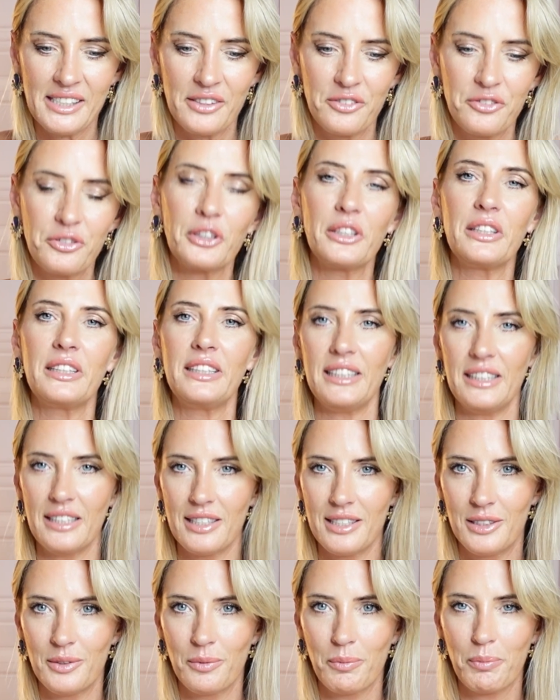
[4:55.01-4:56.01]
for the dinner.
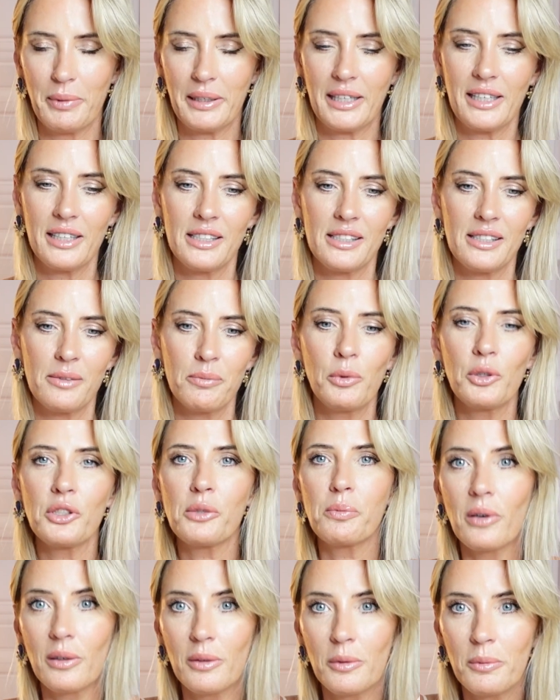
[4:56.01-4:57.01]
because most
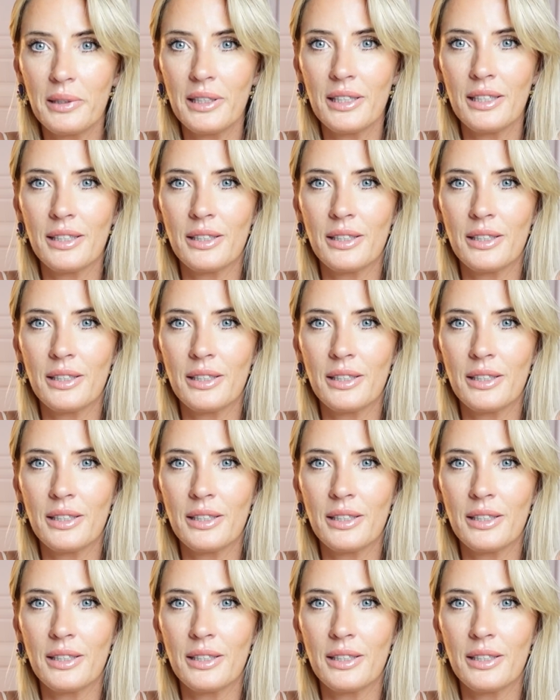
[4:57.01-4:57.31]
probably